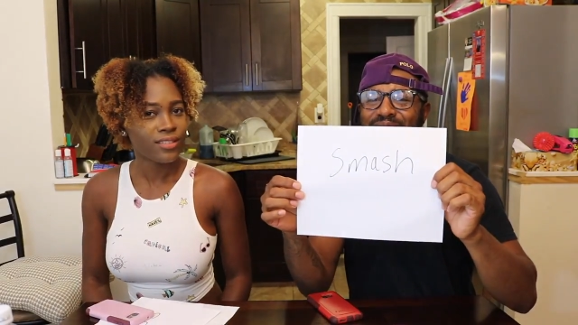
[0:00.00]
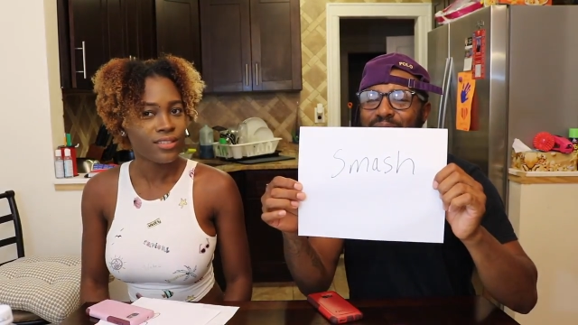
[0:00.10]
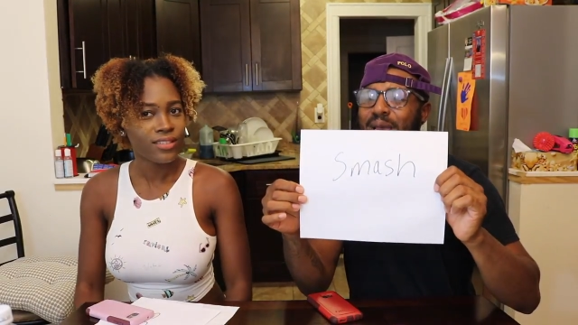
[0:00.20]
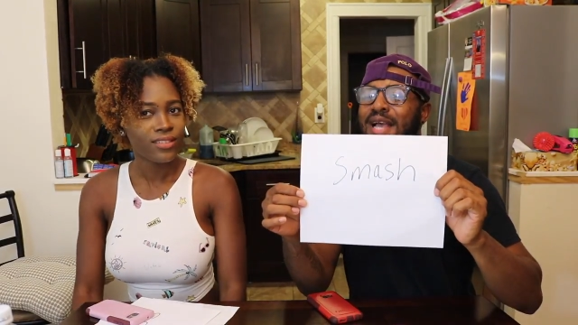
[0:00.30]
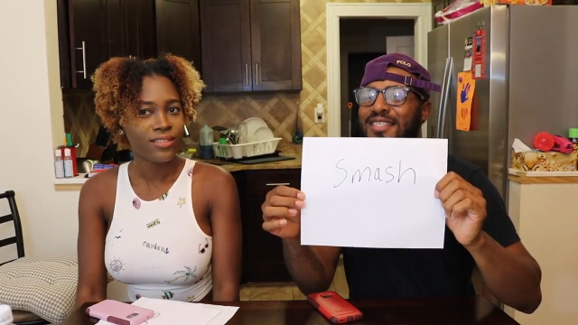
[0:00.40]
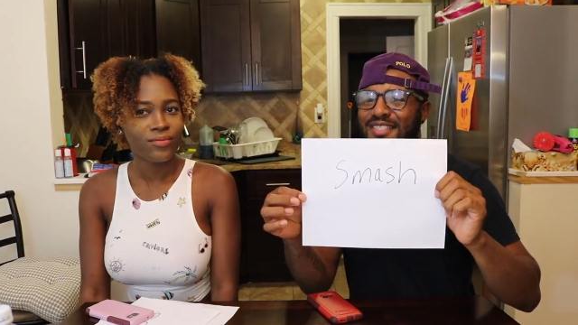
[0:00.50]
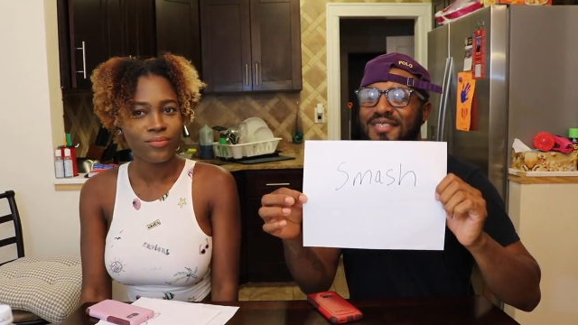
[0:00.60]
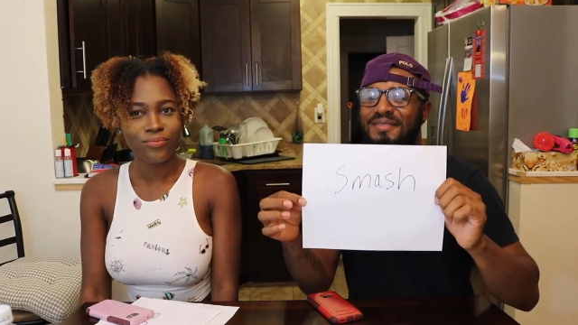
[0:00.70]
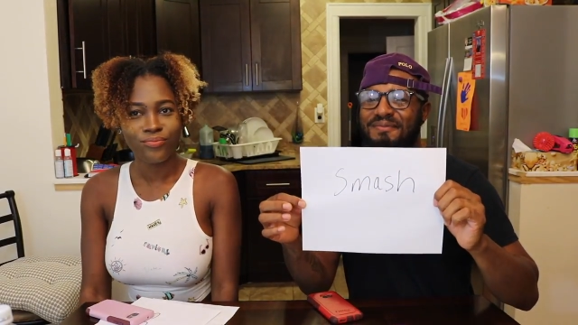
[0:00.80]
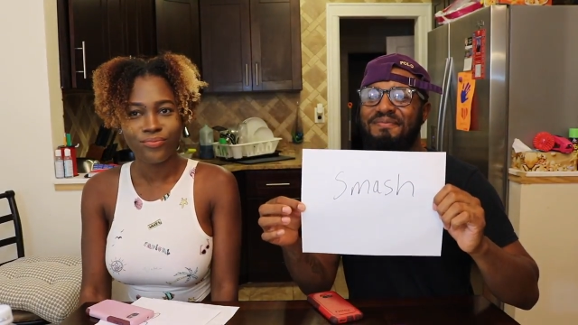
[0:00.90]

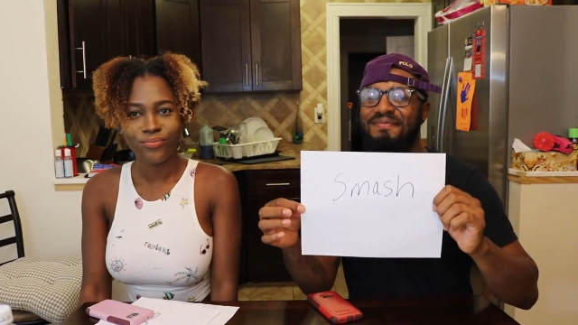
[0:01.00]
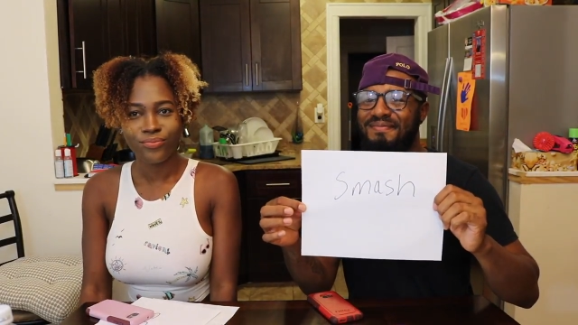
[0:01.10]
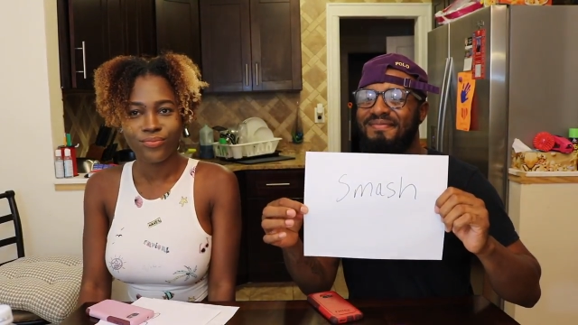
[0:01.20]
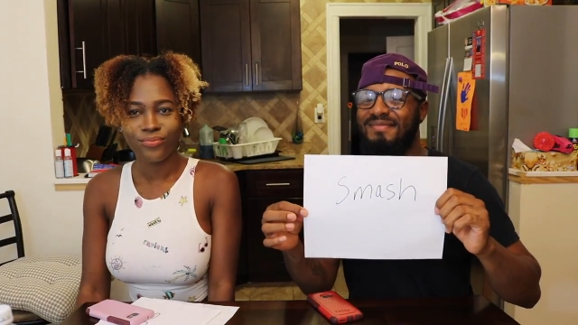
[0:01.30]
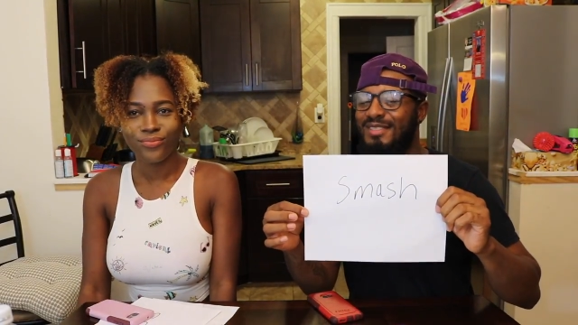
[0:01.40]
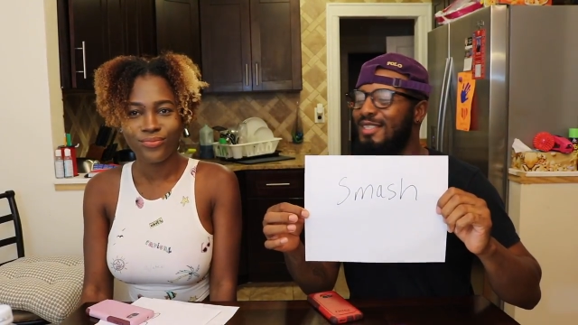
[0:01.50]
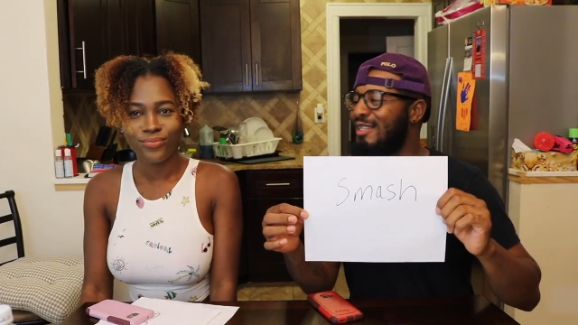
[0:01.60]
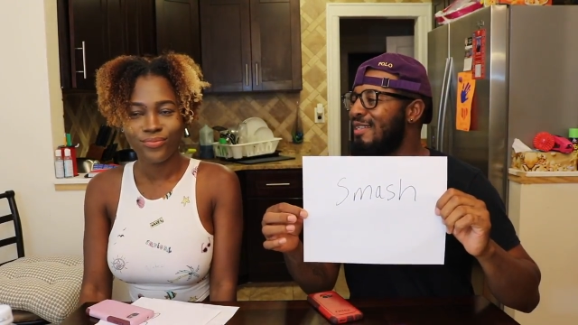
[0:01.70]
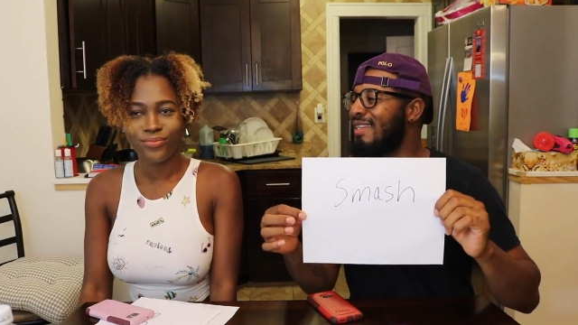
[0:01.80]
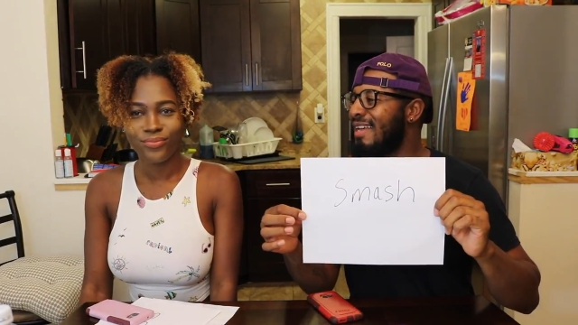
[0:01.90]
Speaker 1: Smash. She
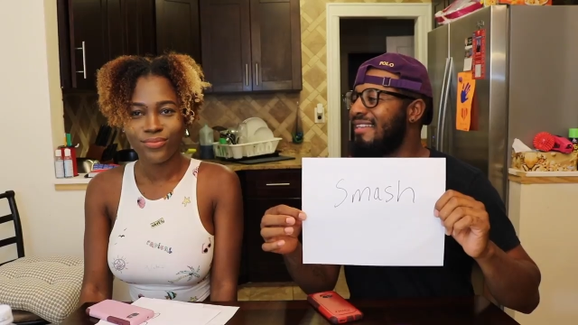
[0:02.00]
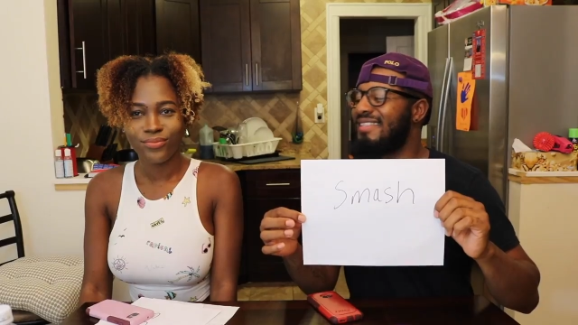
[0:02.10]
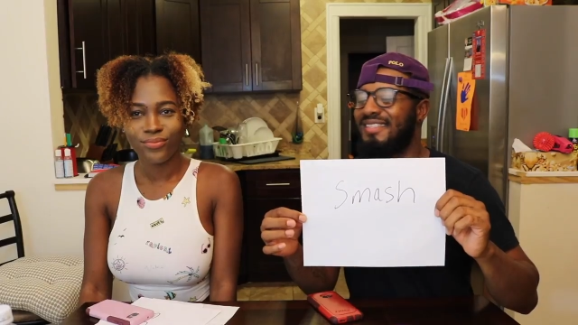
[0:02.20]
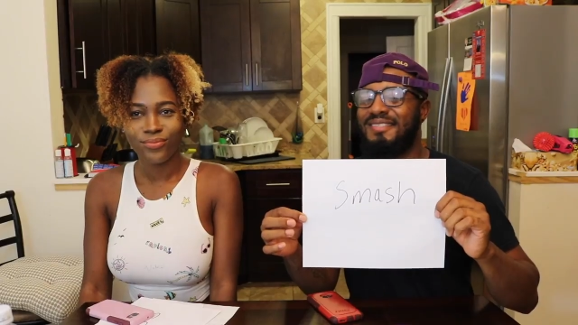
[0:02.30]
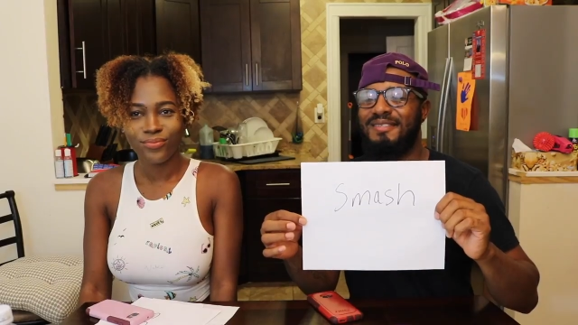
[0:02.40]
looked nice.